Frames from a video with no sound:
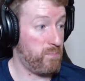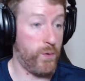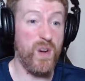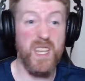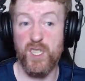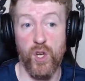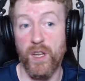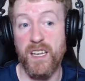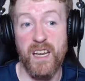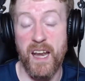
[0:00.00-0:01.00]
Pretty
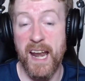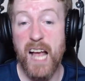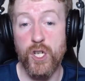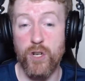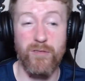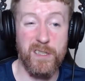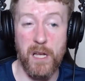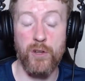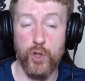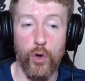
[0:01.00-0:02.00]
solid international
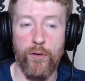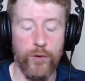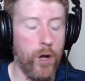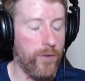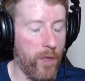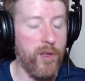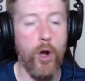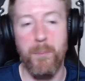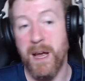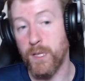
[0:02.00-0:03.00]
results overall, nothing
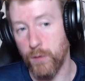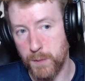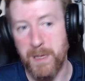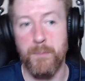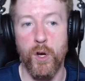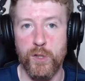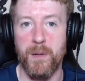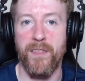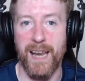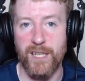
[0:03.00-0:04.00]
compared to what's been
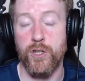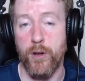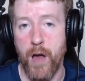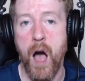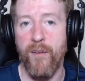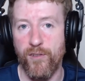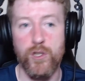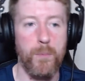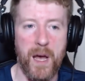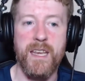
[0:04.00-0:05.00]
possible in the last year and a half or
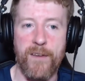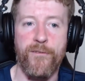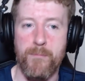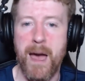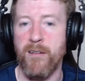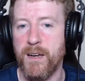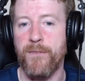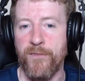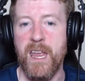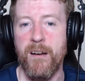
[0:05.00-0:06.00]
so, but a different meta, a
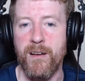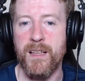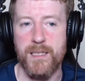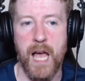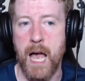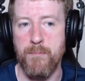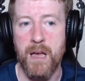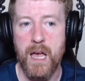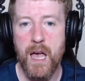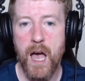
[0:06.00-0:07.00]
different era in time,